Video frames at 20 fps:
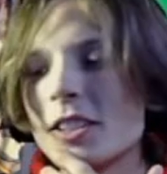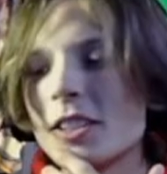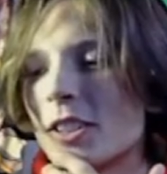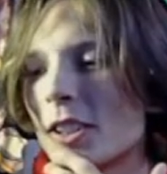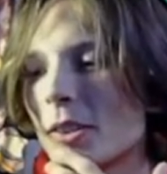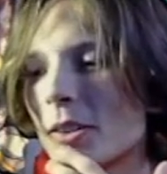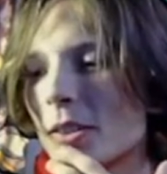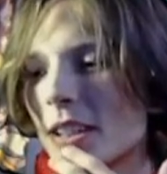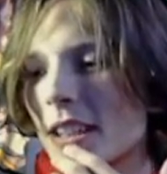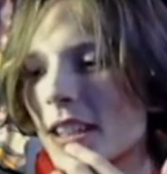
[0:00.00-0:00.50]

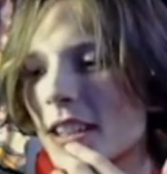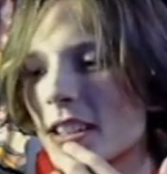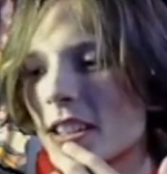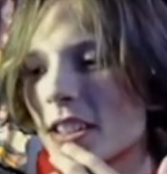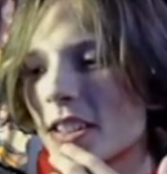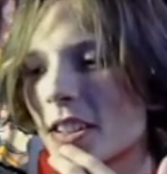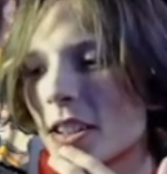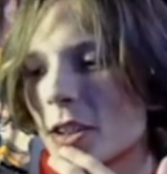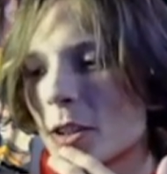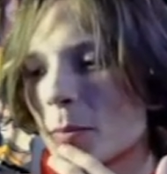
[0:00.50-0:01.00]
too
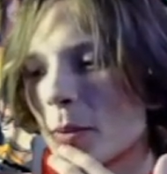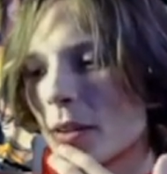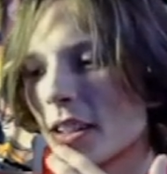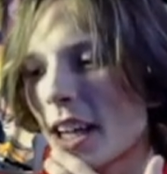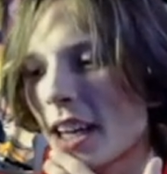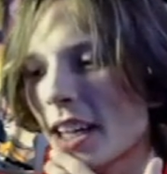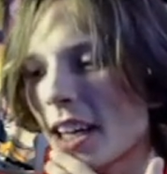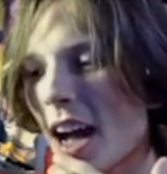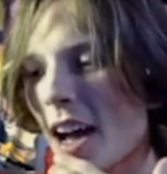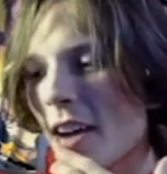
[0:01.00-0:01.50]
because
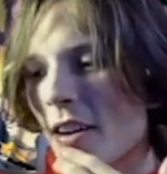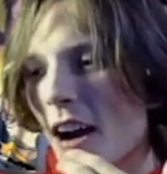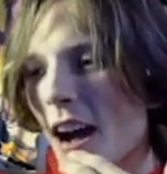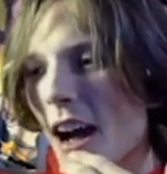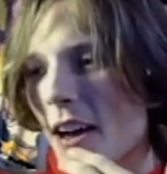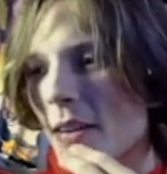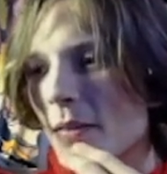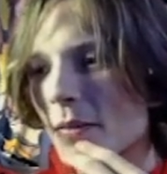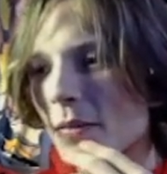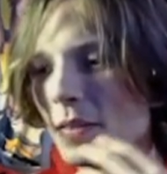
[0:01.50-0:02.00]
like I,
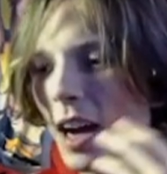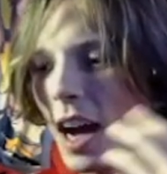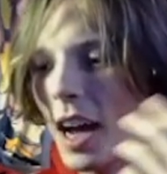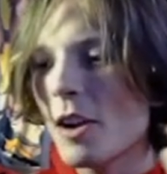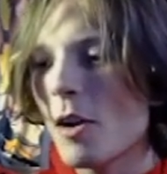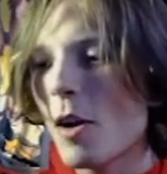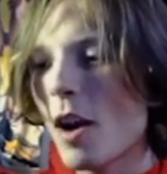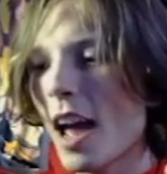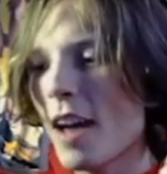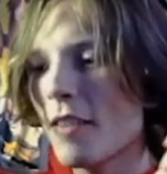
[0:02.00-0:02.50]
I i
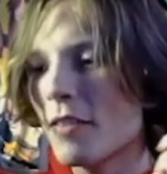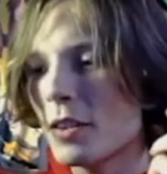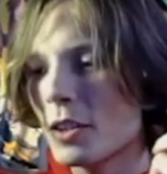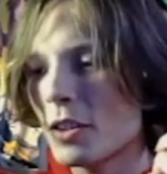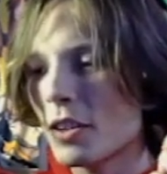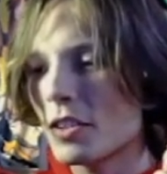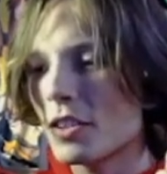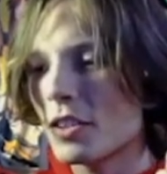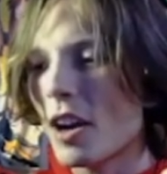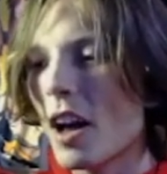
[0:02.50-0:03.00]
know i haven't
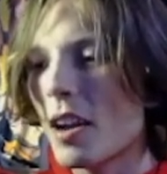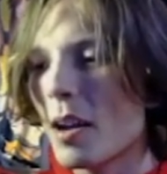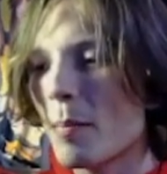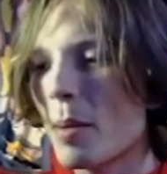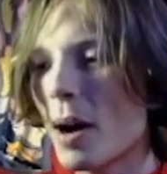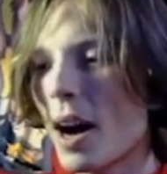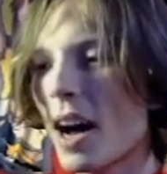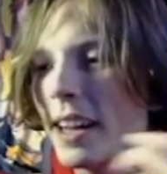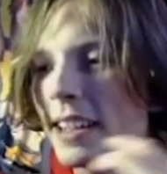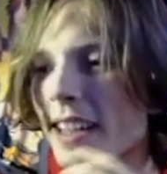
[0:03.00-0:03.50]
did, done a
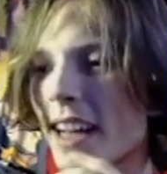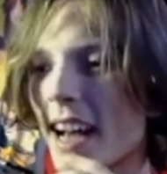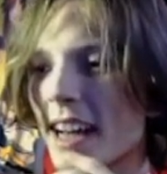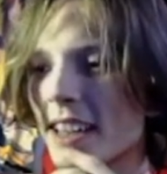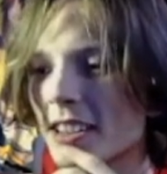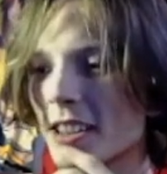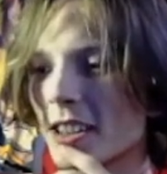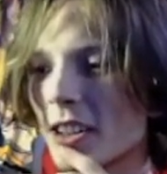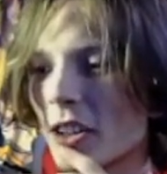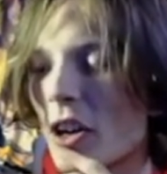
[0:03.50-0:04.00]

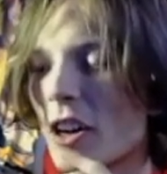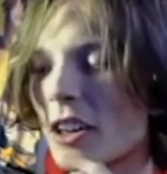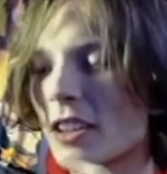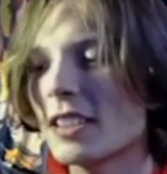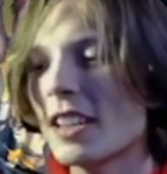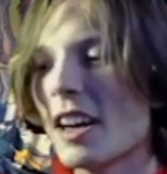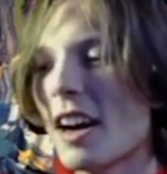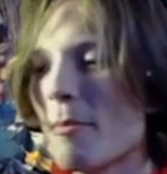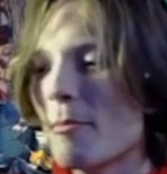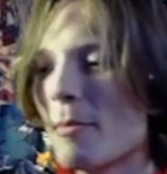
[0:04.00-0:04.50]
podcast in a long
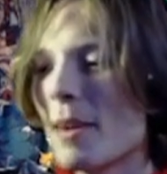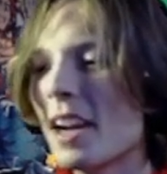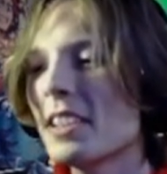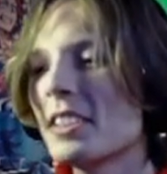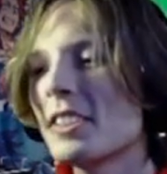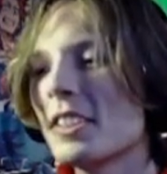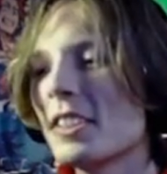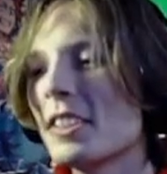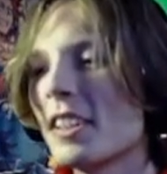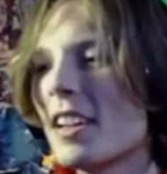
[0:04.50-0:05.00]
time but i
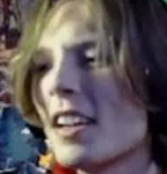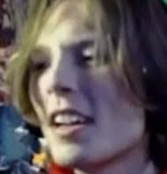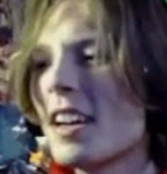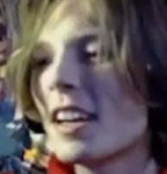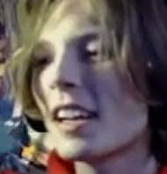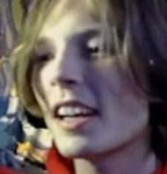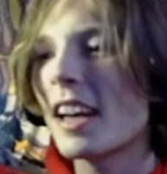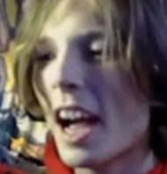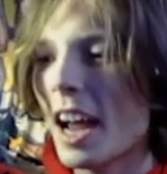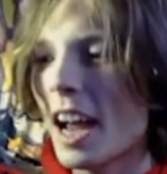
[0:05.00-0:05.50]
still
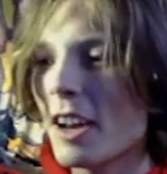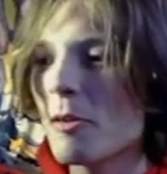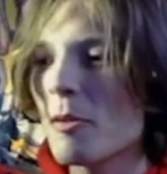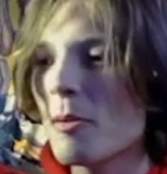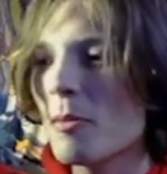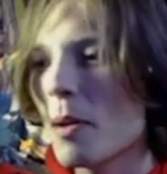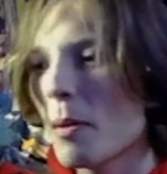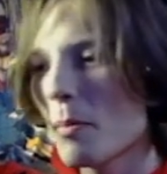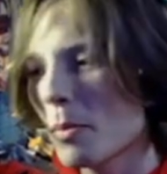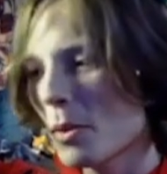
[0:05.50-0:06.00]
kind of
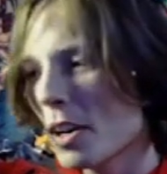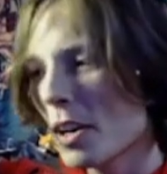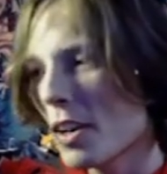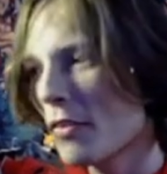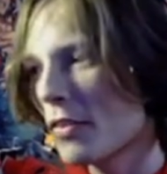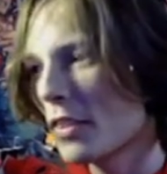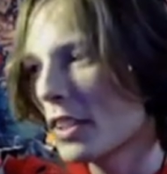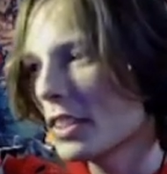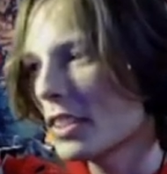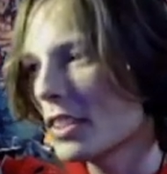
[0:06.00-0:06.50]
remember what
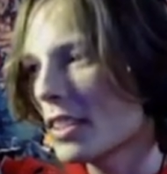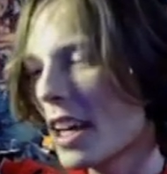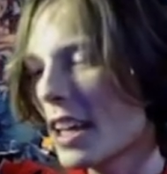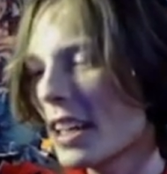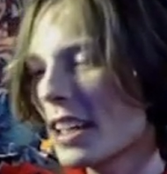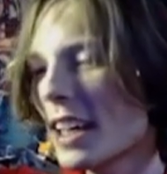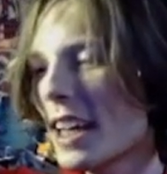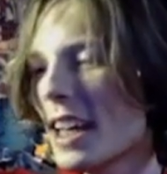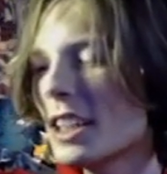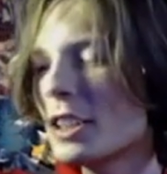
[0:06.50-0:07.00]
it feels like
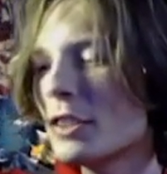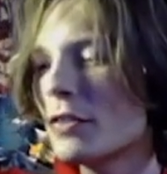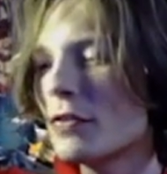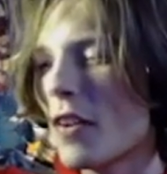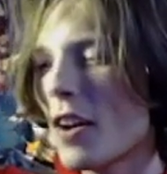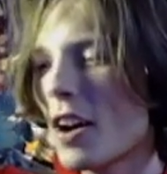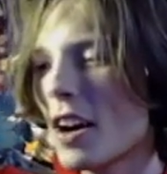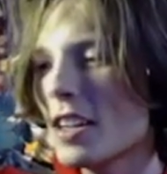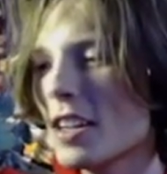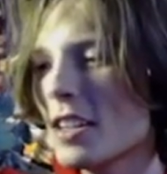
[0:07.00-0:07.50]
it's
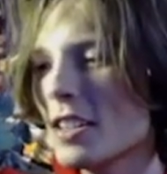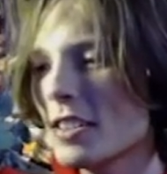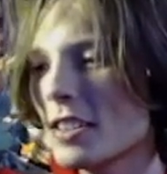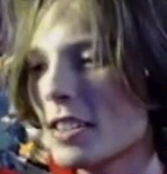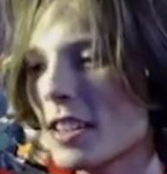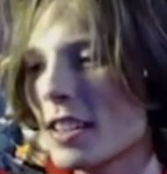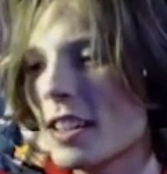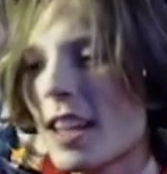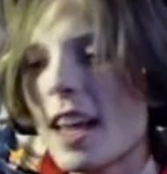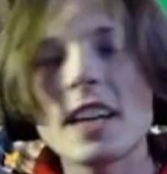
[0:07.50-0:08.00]
fun
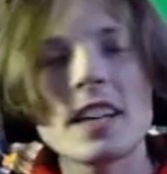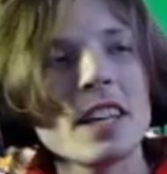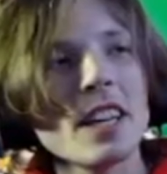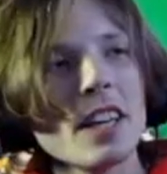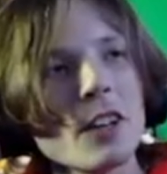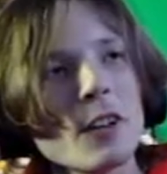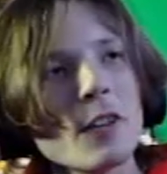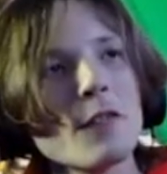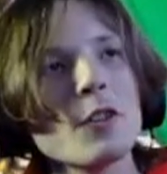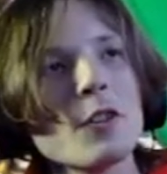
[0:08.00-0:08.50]
to like
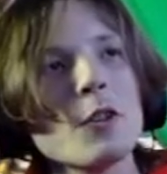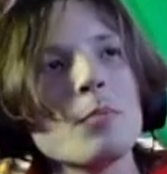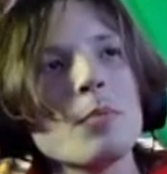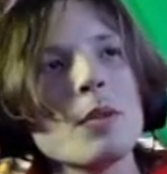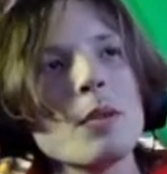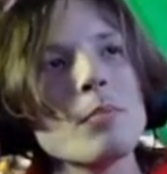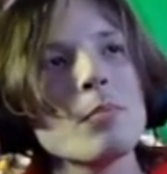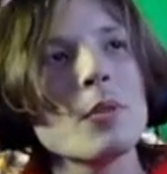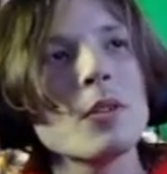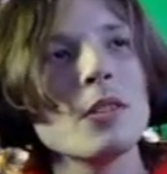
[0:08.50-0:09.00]
interview
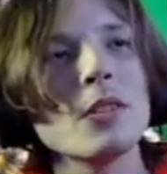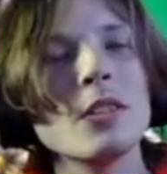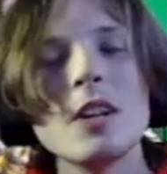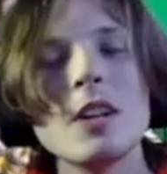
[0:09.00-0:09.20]
people